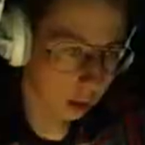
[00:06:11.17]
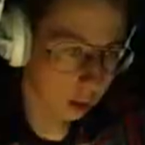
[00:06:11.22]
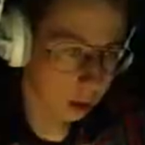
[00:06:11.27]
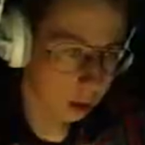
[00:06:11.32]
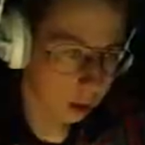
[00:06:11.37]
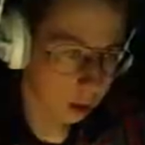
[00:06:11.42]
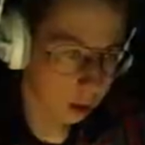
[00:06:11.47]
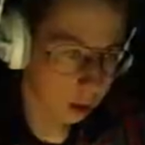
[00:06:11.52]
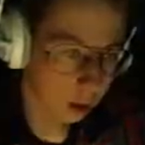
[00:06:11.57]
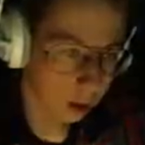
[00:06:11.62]

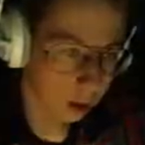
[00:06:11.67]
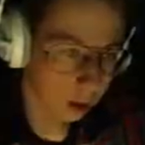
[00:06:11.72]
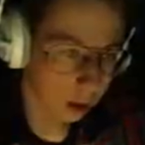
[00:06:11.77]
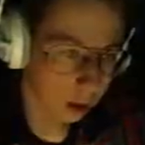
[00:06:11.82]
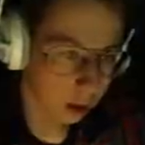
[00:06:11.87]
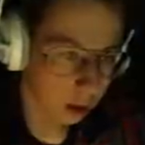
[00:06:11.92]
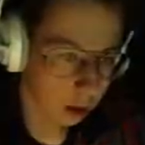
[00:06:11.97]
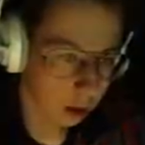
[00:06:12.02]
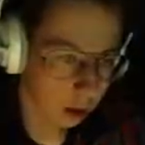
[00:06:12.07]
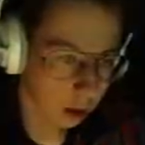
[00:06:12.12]

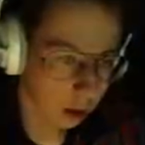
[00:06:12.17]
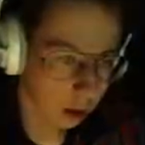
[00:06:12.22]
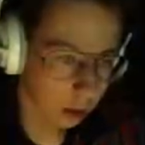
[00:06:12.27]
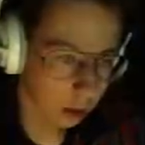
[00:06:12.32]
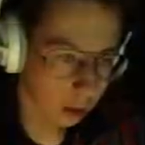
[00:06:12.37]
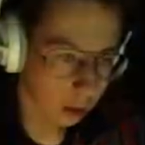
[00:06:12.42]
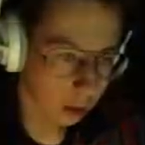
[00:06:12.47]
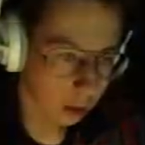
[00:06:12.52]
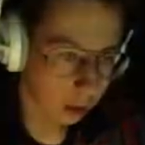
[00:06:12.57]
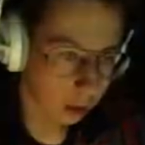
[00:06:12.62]

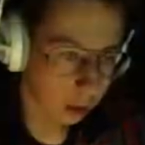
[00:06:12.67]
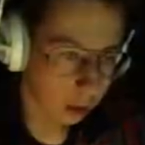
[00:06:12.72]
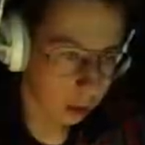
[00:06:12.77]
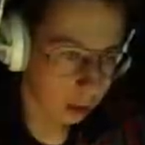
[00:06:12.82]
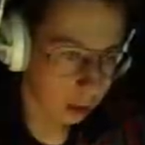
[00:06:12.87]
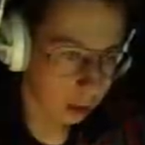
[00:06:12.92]
(silence)